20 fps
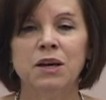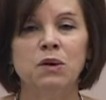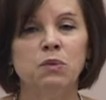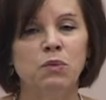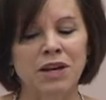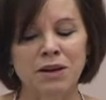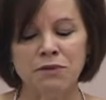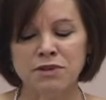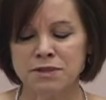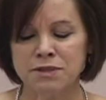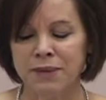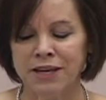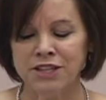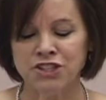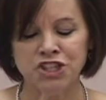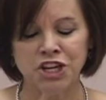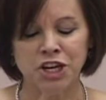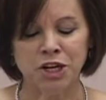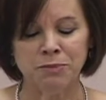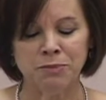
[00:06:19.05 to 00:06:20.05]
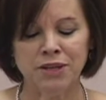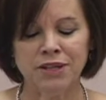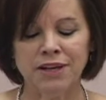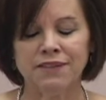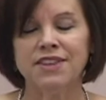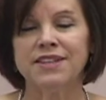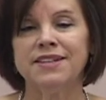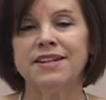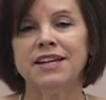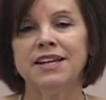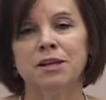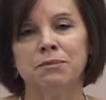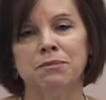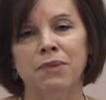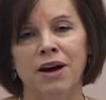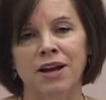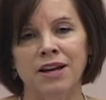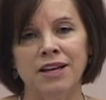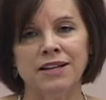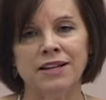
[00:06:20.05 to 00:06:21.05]
when he was made chairman of the deacon
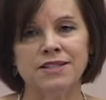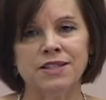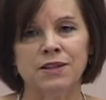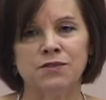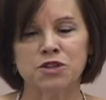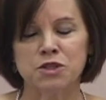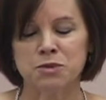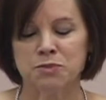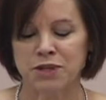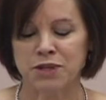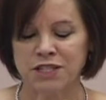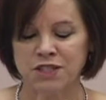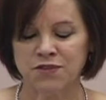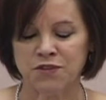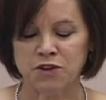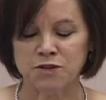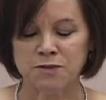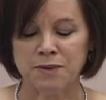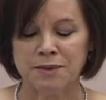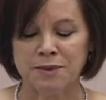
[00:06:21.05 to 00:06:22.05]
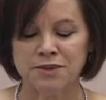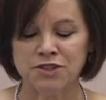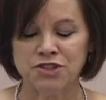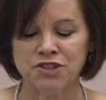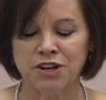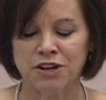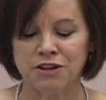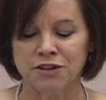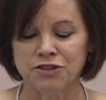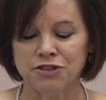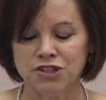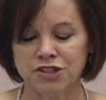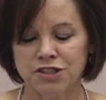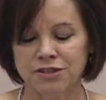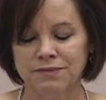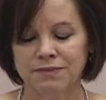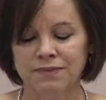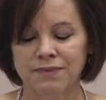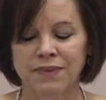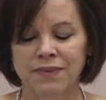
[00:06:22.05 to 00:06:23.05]
body of Sulphur Springs First Baptist Church,
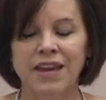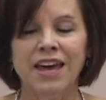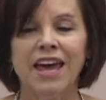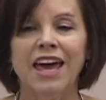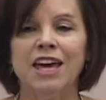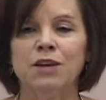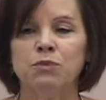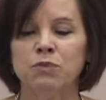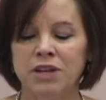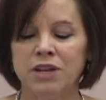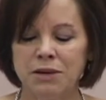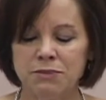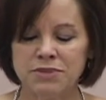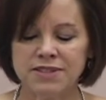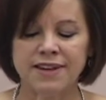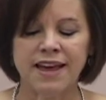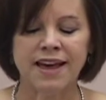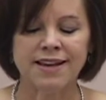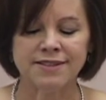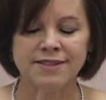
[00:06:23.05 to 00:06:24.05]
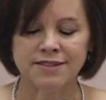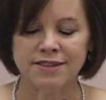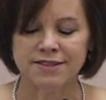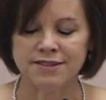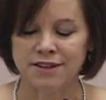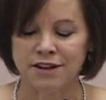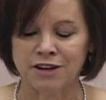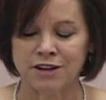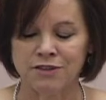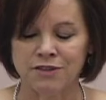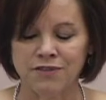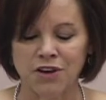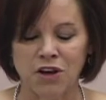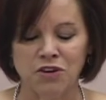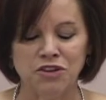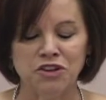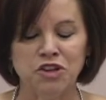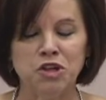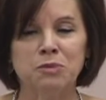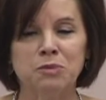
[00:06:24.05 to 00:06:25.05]
and when he was asked to serve
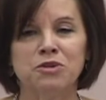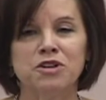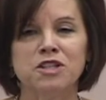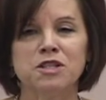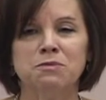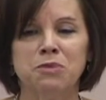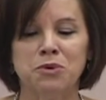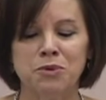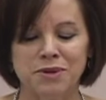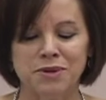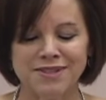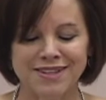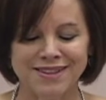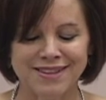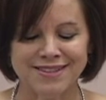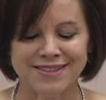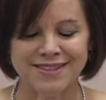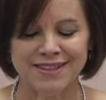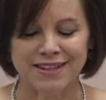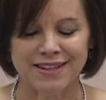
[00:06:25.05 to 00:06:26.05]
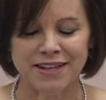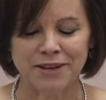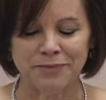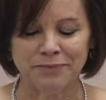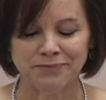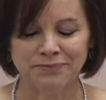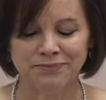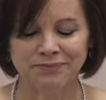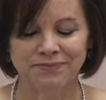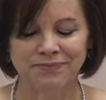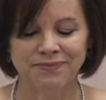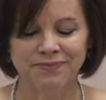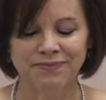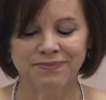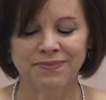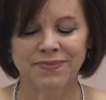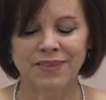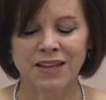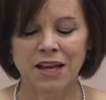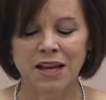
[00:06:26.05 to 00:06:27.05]
on numerous boards in the city.
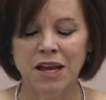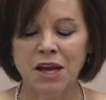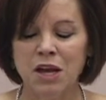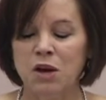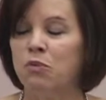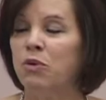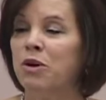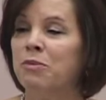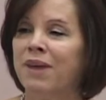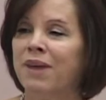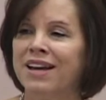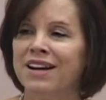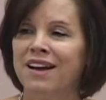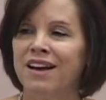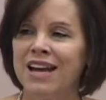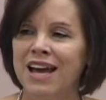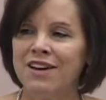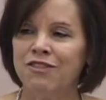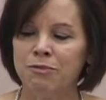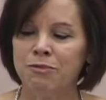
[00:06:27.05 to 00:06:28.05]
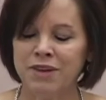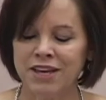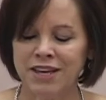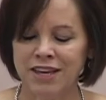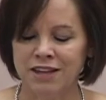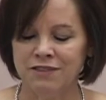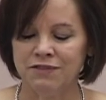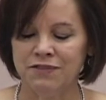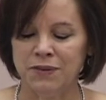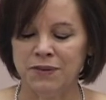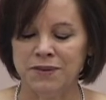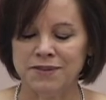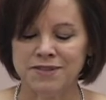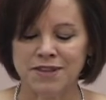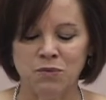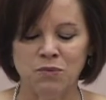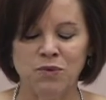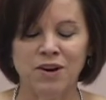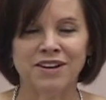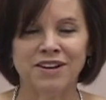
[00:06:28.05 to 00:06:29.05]
We may not have a big influence
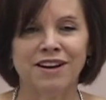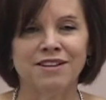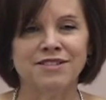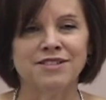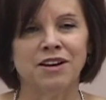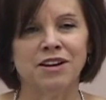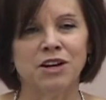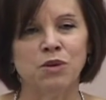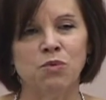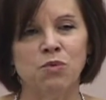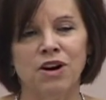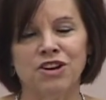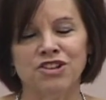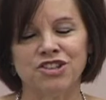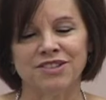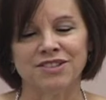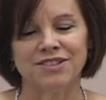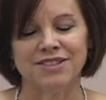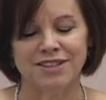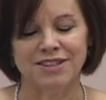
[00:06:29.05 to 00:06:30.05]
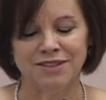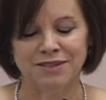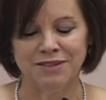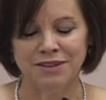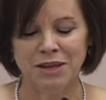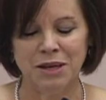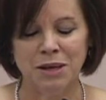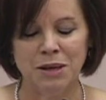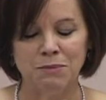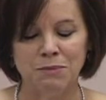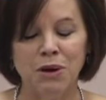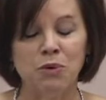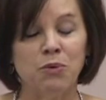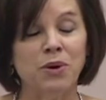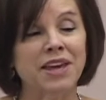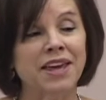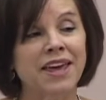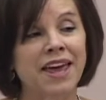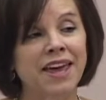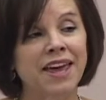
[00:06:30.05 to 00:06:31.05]
on what goes on in Washington, but
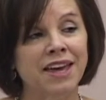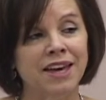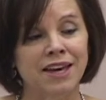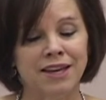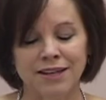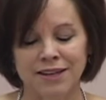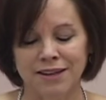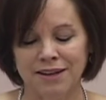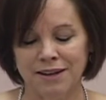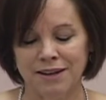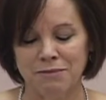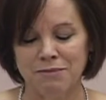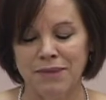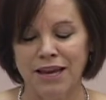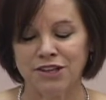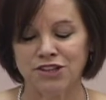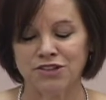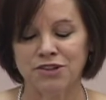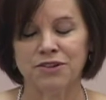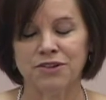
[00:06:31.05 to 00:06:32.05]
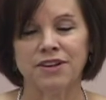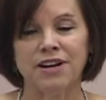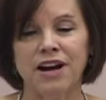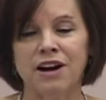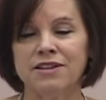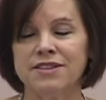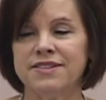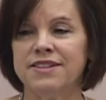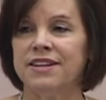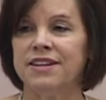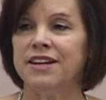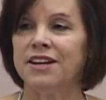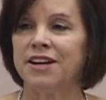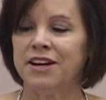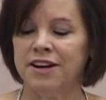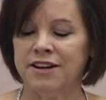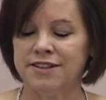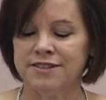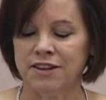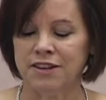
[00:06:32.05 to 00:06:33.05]
we can make sure that our city
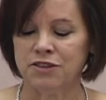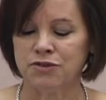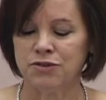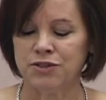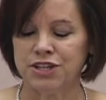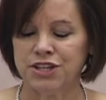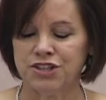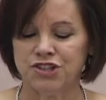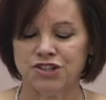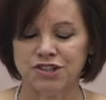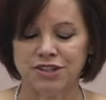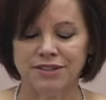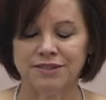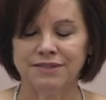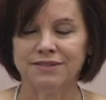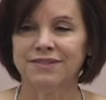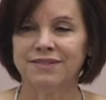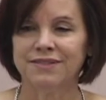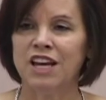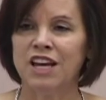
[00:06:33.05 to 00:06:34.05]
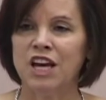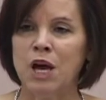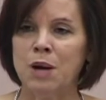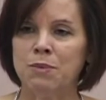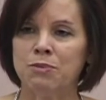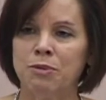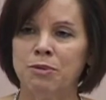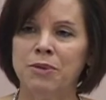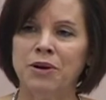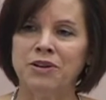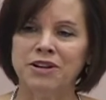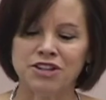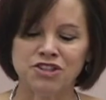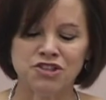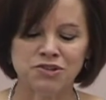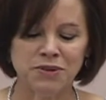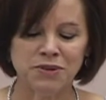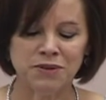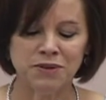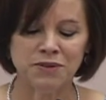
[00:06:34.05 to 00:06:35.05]
carries on the tradition of promoting
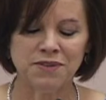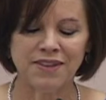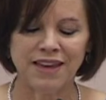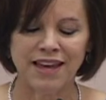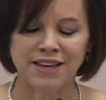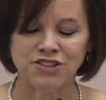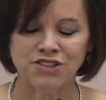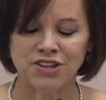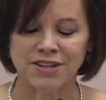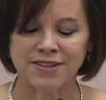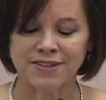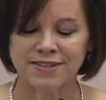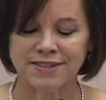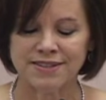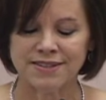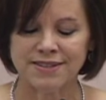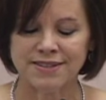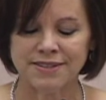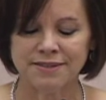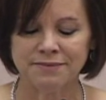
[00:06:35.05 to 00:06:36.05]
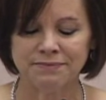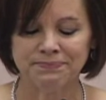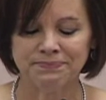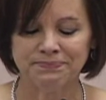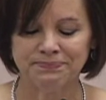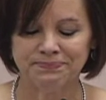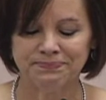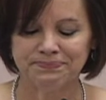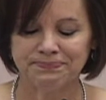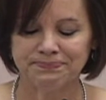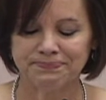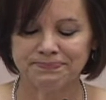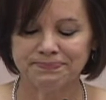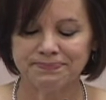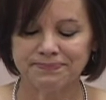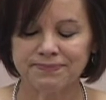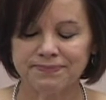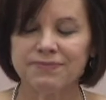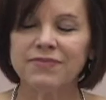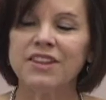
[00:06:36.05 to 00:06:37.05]
truth and justice
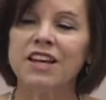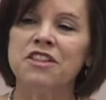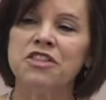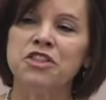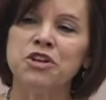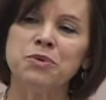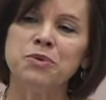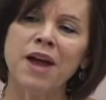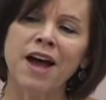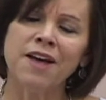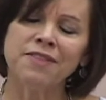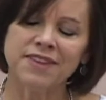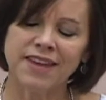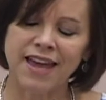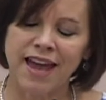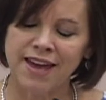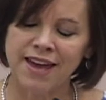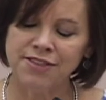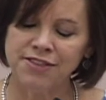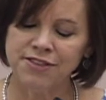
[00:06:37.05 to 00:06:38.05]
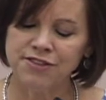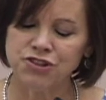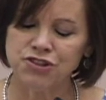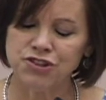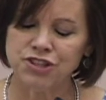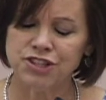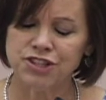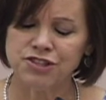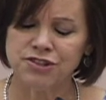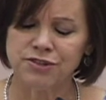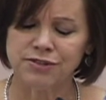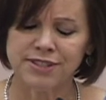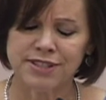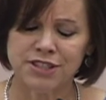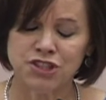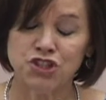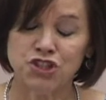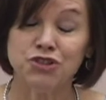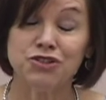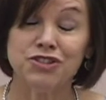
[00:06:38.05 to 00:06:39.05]
throughout the 8th
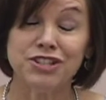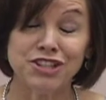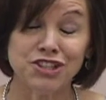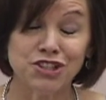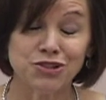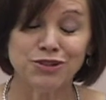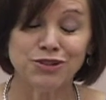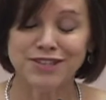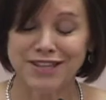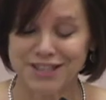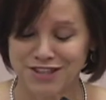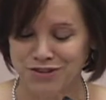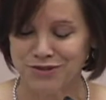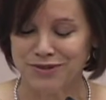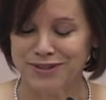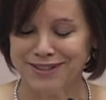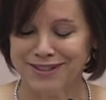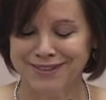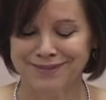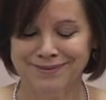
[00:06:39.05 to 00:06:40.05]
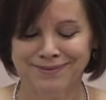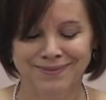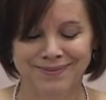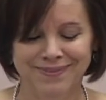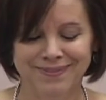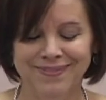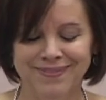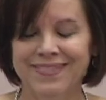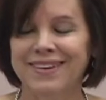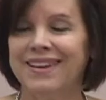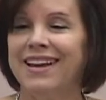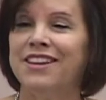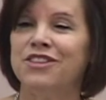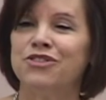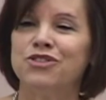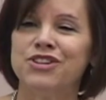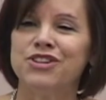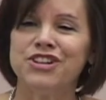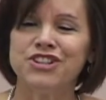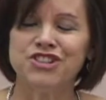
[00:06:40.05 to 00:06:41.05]
Judicial District in
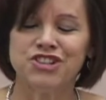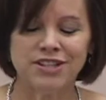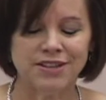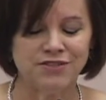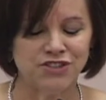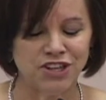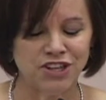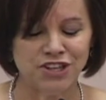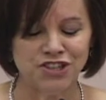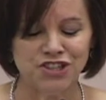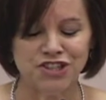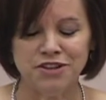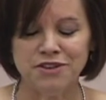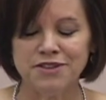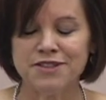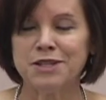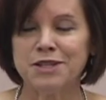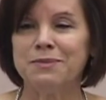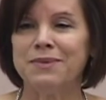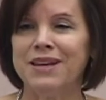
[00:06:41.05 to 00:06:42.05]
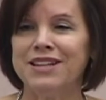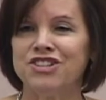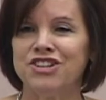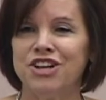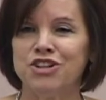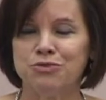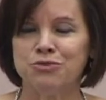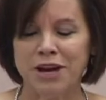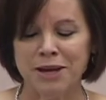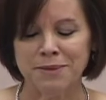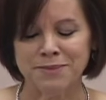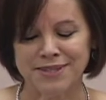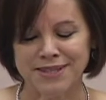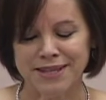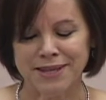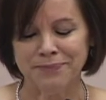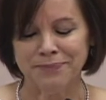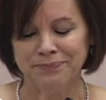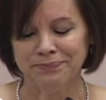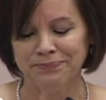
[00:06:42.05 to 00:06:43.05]
the tradition of Judge Newsom and Judge Ramsey.